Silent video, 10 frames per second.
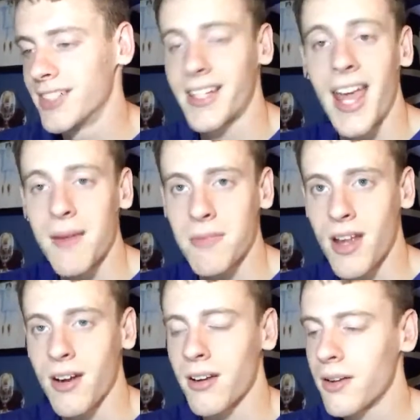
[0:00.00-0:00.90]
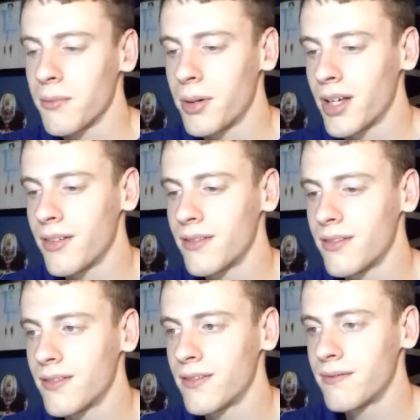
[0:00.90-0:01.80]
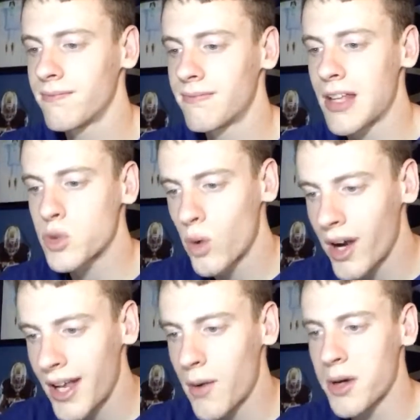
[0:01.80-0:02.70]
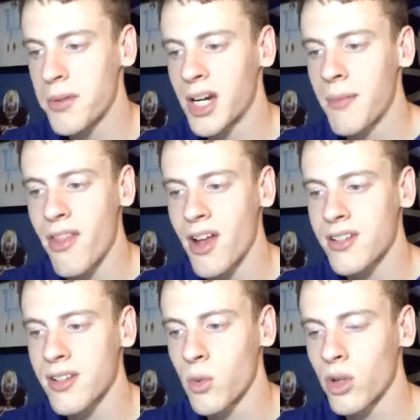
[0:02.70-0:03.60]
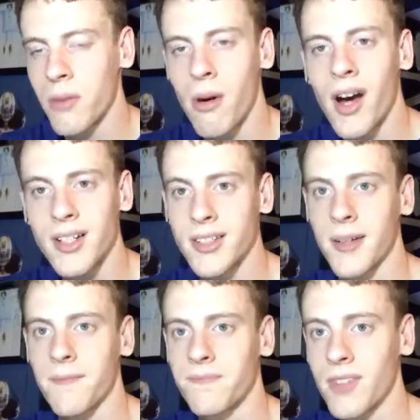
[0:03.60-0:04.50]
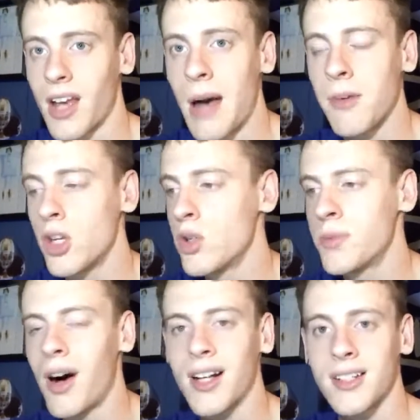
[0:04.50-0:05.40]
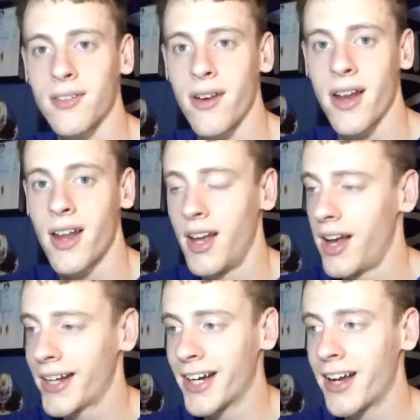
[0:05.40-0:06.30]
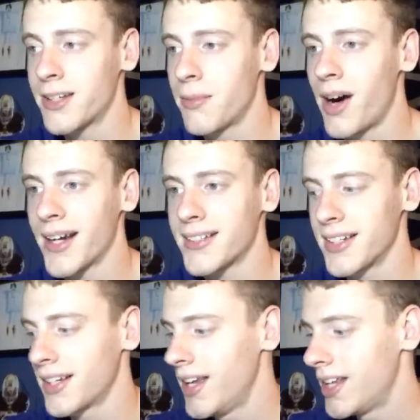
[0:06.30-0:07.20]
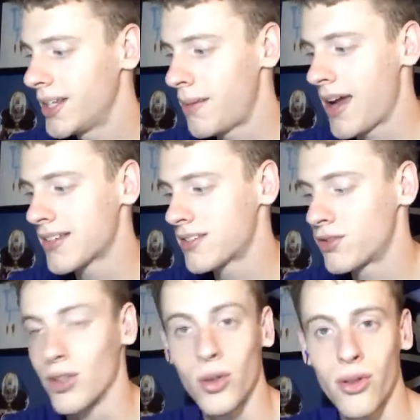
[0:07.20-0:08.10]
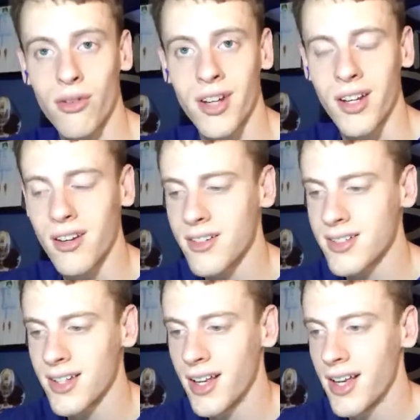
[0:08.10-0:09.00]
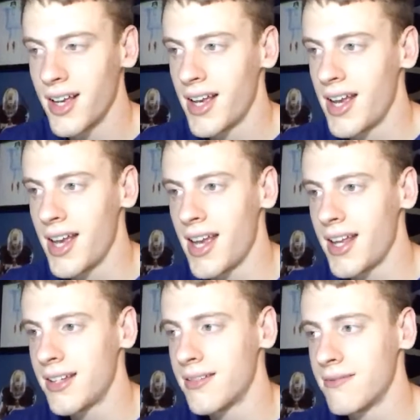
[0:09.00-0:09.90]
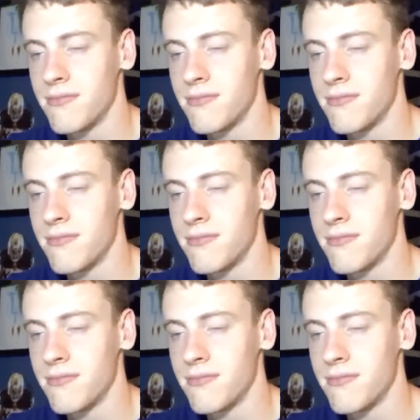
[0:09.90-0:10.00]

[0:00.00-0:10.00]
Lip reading: game there. But that's why I want to bring up my thoughts in the world of boxing. I'm a huge boxing fan. I got into boxing the past 2-3 years, and